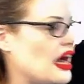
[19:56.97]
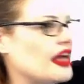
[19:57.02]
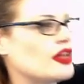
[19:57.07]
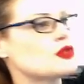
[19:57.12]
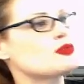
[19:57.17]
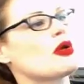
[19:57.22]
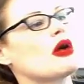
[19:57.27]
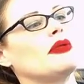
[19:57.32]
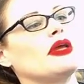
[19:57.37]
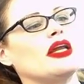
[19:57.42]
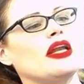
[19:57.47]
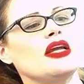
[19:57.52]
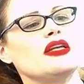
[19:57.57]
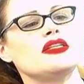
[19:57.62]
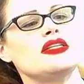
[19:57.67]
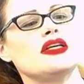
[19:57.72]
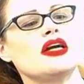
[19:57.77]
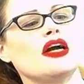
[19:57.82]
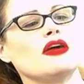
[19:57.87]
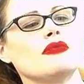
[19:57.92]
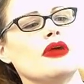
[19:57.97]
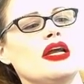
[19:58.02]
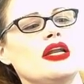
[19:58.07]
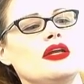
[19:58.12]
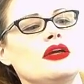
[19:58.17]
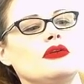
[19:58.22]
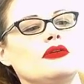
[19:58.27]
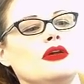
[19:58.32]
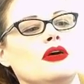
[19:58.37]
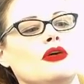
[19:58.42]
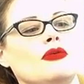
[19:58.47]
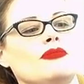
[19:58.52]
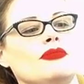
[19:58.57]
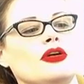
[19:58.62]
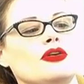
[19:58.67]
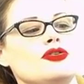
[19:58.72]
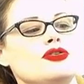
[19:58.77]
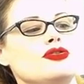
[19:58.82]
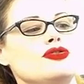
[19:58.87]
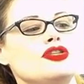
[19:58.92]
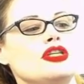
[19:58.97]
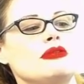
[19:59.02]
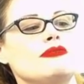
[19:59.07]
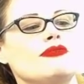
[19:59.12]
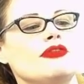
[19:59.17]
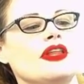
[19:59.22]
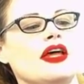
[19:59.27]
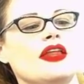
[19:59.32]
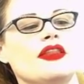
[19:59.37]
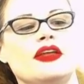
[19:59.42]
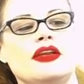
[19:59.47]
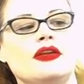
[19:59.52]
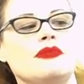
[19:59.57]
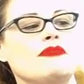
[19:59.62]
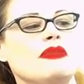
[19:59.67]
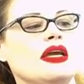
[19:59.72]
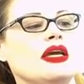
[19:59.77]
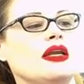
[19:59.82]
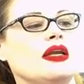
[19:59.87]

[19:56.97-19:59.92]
It's probably an ATI Radeon. Nope, they're too cheap for that. They didn't make an